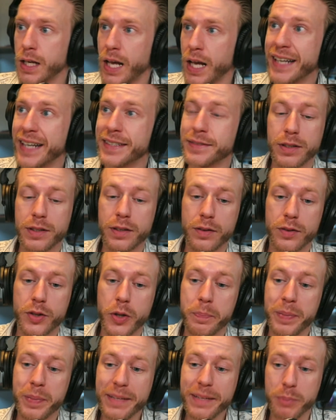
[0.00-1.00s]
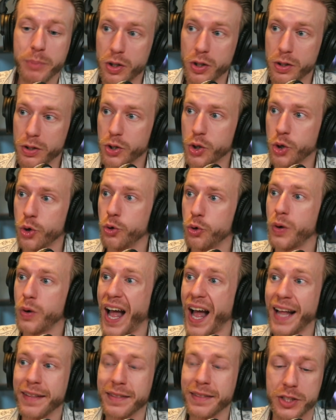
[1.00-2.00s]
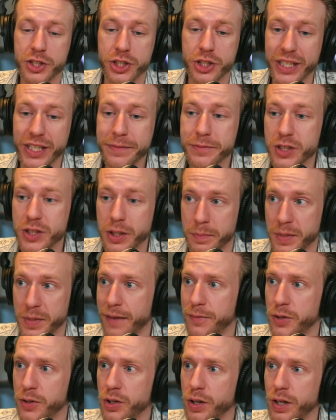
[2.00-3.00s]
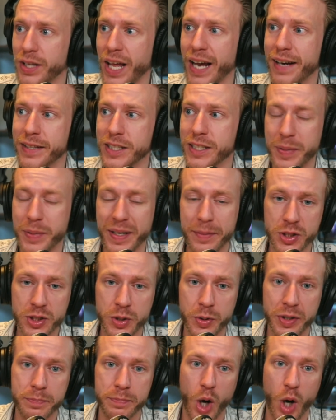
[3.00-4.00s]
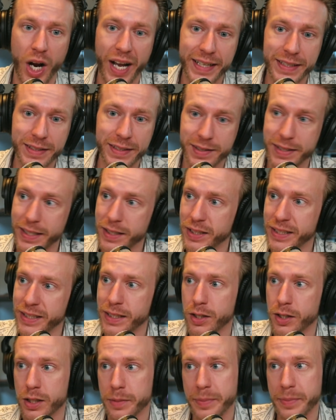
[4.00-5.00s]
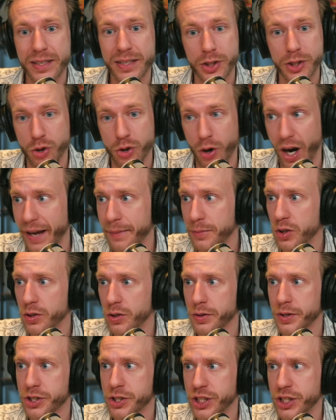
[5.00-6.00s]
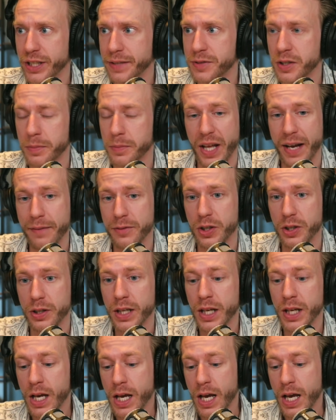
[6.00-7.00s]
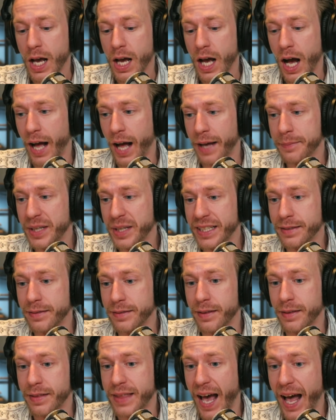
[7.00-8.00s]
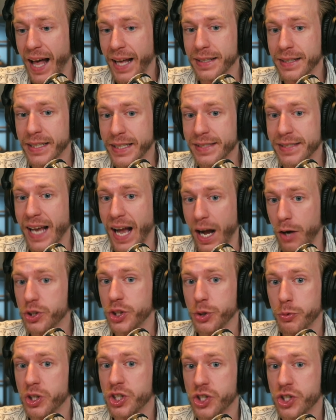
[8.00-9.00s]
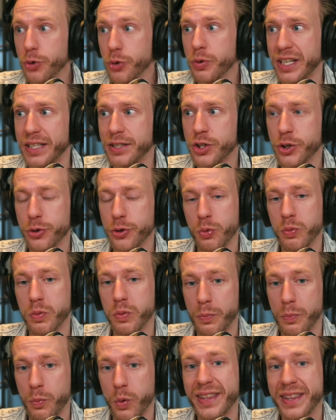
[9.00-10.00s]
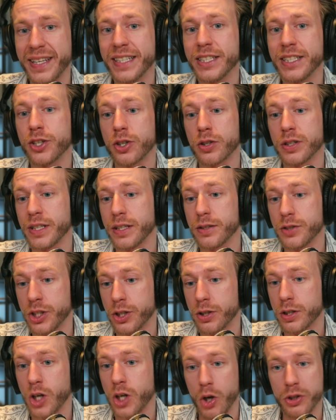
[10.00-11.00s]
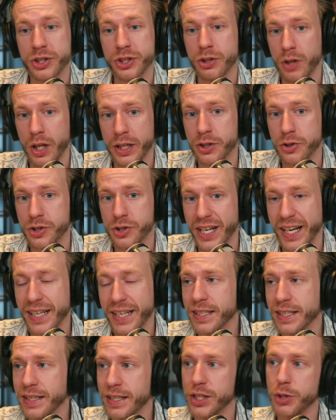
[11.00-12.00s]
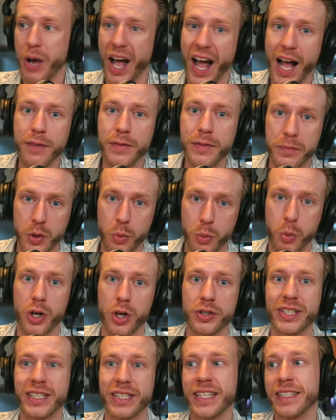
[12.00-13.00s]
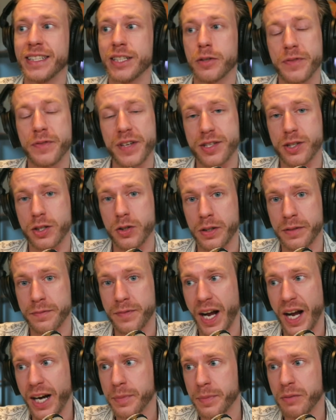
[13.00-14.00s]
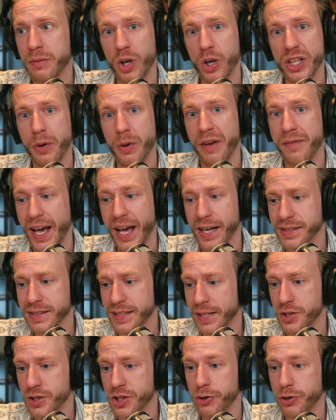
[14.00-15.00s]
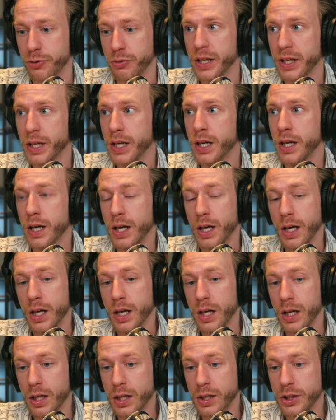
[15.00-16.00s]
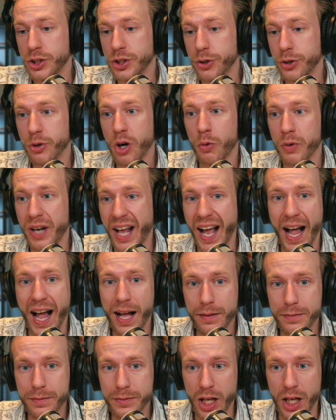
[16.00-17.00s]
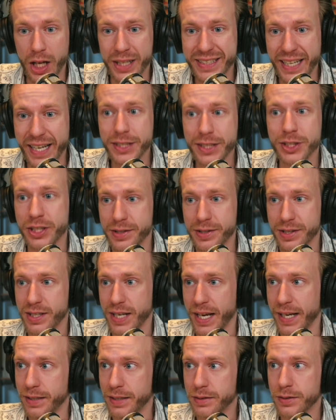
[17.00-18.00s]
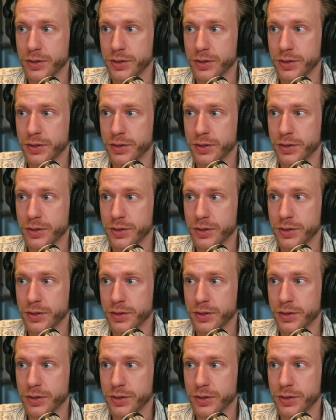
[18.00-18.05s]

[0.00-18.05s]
And the people who, at the chiefdom level, a lot of these people doing bride stealing, they're going to be at the tribal or the chiefdom level. I mean, that is how you would do it. You, within your cultural understanding that you have of the world and in your physical environment, what you have access to, you don't have a nation state.